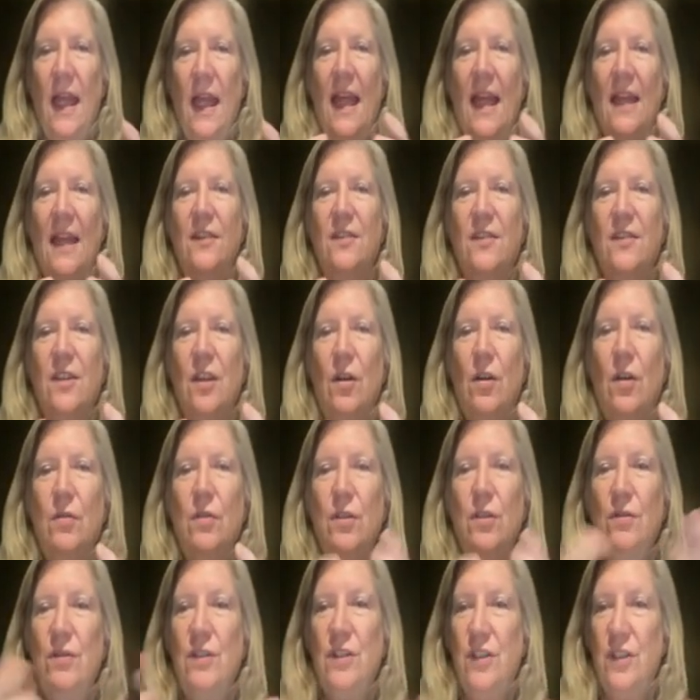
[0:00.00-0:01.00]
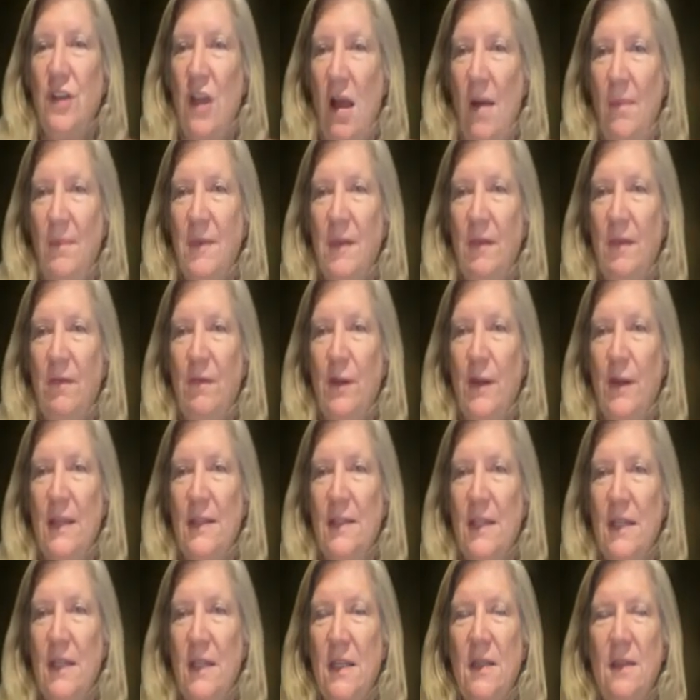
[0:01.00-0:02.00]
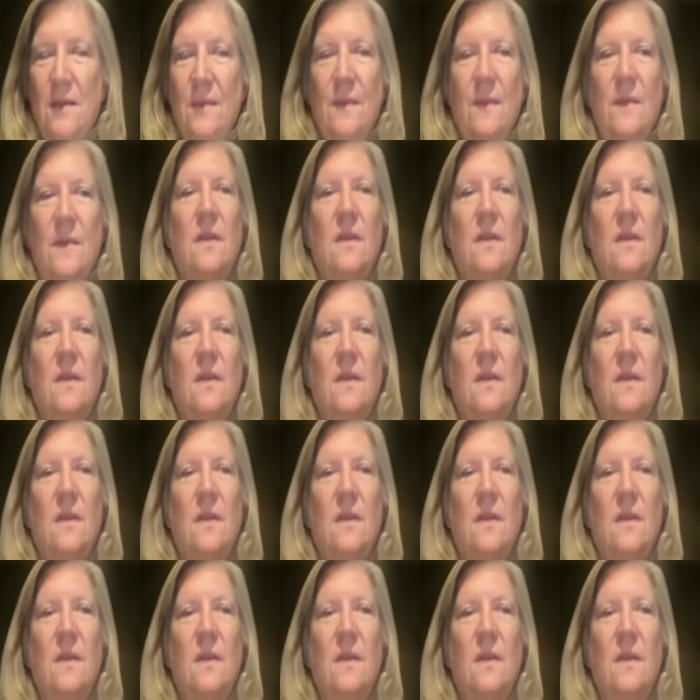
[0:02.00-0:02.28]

And so you stop the freezing,